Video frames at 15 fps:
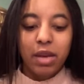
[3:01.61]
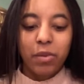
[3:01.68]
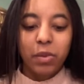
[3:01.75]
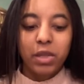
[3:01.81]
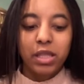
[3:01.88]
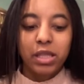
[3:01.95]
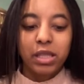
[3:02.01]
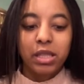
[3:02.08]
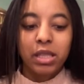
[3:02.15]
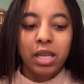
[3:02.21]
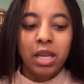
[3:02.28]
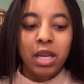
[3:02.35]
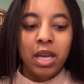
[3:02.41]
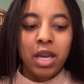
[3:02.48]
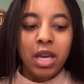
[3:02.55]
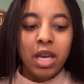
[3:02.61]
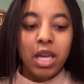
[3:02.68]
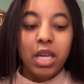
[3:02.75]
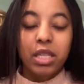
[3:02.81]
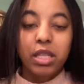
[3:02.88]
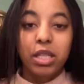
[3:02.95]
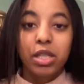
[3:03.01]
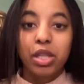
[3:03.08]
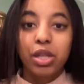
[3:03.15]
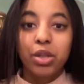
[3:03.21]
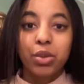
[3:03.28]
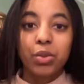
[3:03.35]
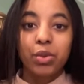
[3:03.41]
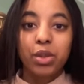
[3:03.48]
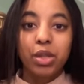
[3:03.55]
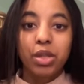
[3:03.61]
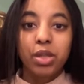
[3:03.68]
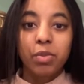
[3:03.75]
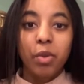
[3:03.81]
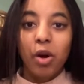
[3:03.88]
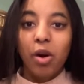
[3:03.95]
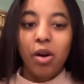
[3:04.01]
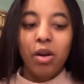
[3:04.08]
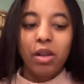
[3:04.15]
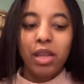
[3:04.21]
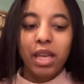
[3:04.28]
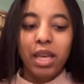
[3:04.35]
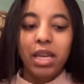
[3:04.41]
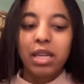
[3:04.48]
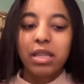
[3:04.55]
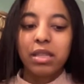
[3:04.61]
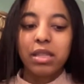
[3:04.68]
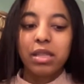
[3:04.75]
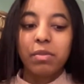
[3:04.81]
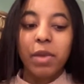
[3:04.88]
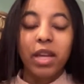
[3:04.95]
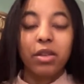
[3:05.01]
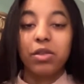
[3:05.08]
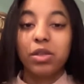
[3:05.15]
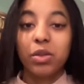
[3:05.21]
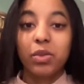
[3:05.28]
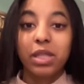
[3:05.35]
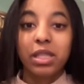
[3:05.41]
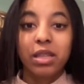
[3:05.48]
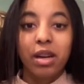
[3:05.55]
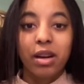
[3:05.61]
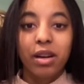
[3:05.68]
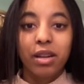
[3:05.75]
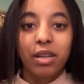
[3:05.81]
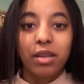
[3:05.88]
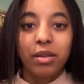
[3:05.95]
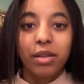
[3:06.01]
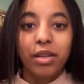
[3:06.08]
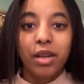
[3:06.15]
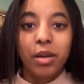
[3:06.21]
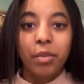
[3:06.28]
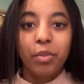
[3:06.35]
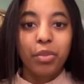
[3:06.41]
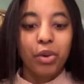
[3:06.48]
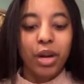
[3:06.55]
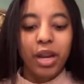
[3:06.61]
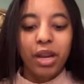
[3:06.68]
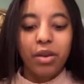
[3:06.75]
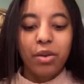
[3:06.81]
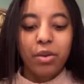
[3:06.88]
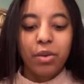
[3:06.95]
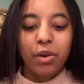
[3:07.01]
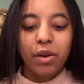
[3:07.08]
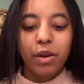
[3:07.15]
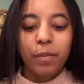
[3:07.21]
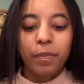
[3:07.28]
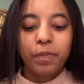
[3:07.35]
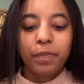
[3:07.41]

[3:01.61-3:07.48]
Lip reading: was easy to use, small, it's metal, so it's not gonna break or